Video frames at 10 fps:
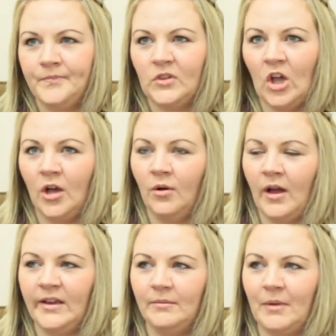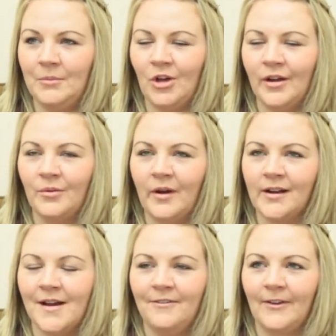No, I'm not
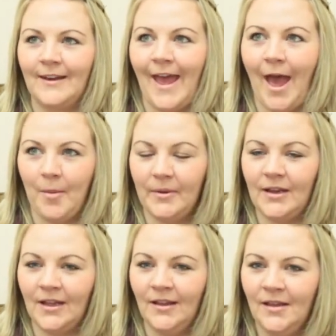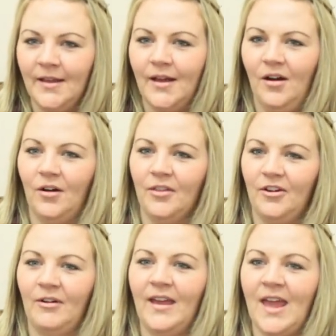aware of it happening.
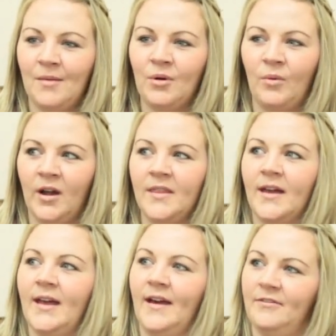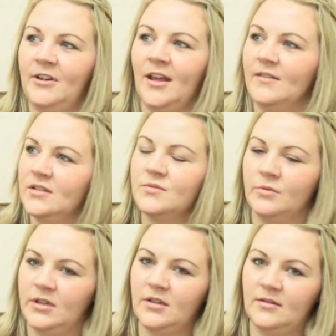Although I am aware that affidavits
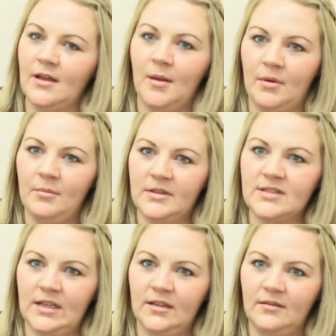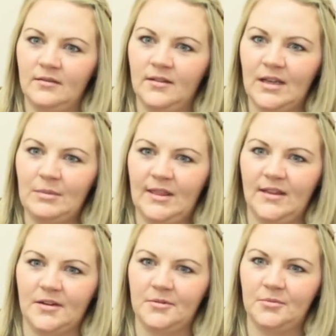would come up missing. I mean,
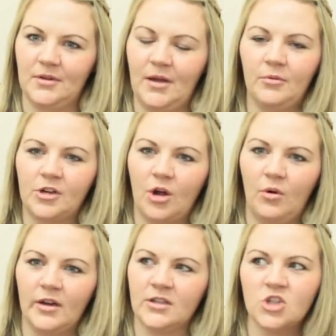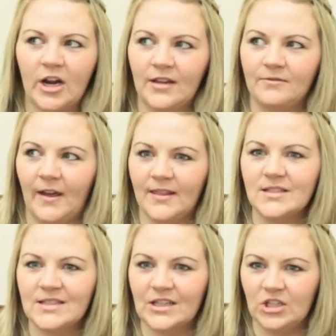I would go on to try and find the
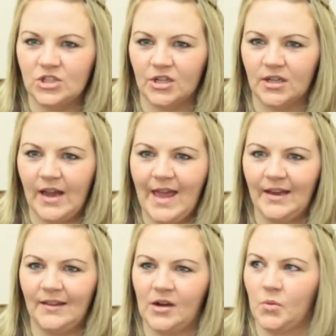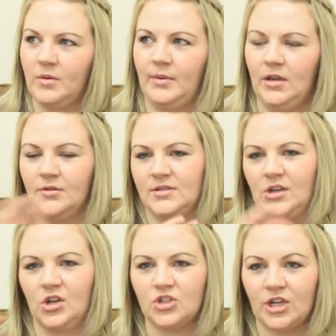signature and there would be no
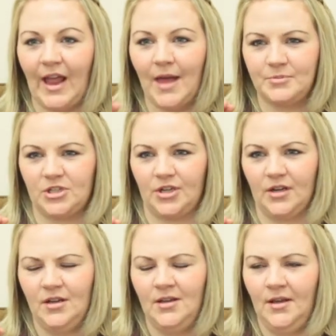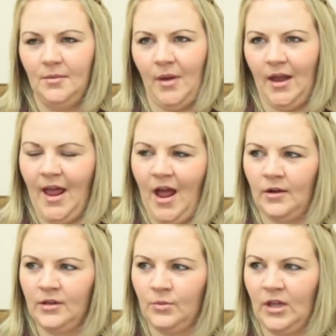signature captured. But
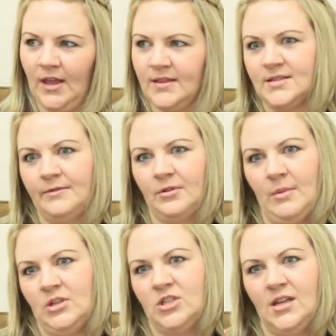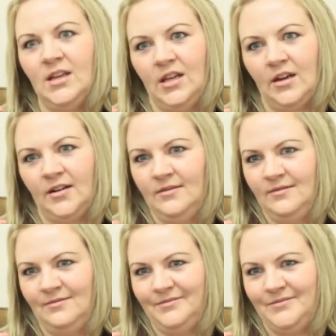how did we get this information in here?
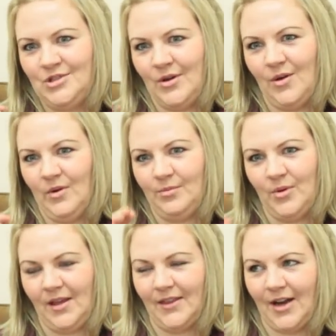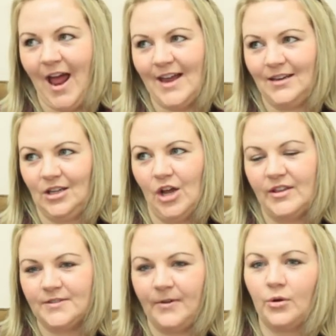So at one point there had, you know,
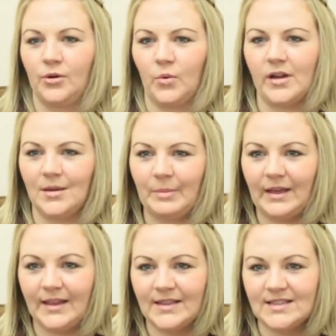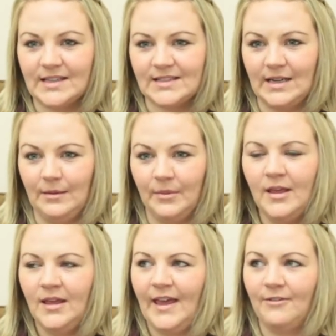this voter wouldn't be in the system
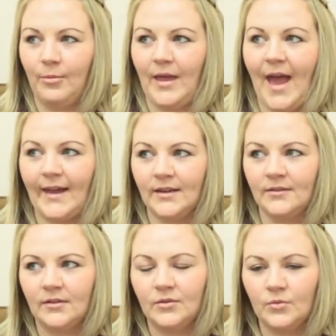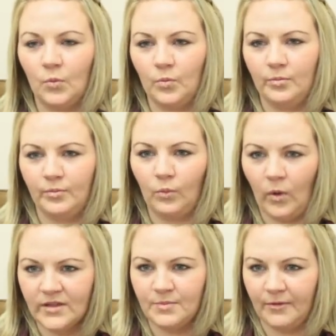if we hadn't
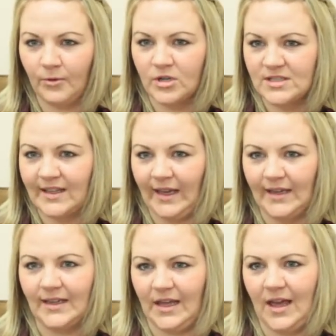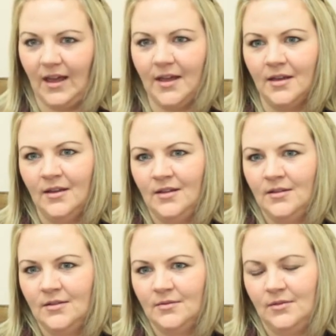once before scanned a,
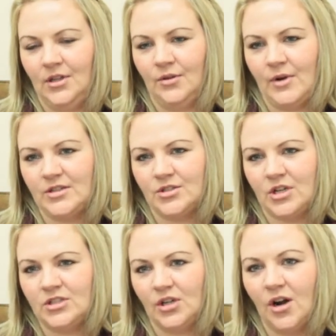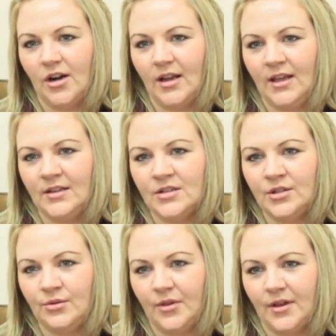you know, registration card
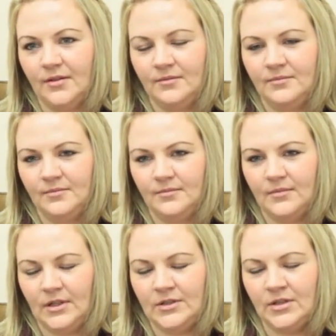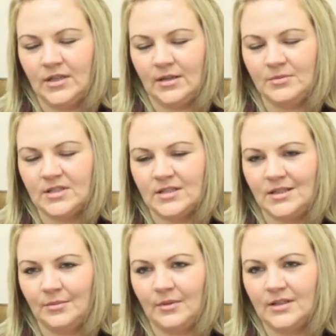into the DIM
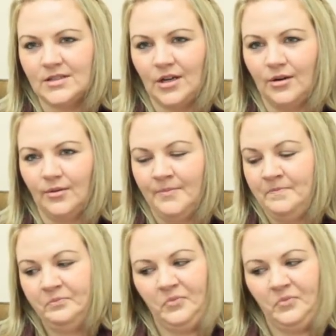system. And so